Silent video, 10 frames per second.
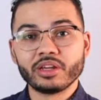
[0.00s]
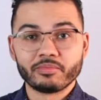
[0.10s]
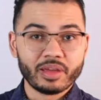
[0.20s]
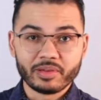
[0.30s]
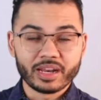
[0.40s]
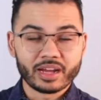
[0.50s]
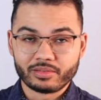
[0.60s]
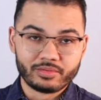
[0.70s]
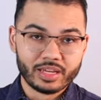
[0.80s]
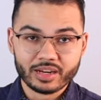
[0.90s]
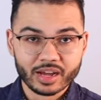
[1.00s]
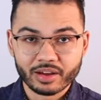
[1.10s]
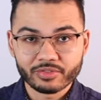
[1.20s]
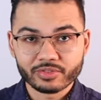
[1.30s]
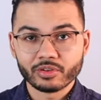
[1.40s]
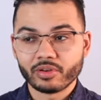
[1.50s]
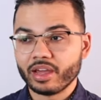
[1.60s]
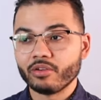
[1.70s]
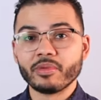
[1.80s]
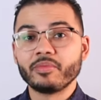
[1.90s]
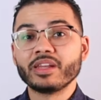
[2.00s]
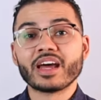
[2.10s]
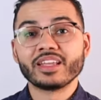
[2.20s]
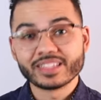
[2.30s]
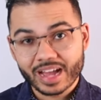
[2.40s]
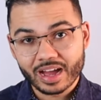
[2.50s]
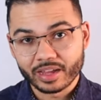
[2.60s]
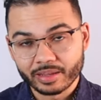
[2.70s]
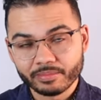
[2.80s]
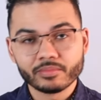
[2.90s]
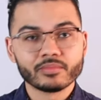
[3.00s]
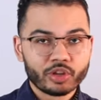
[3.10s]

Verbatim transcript: they maybe not get enough, okay, or maybe not in time.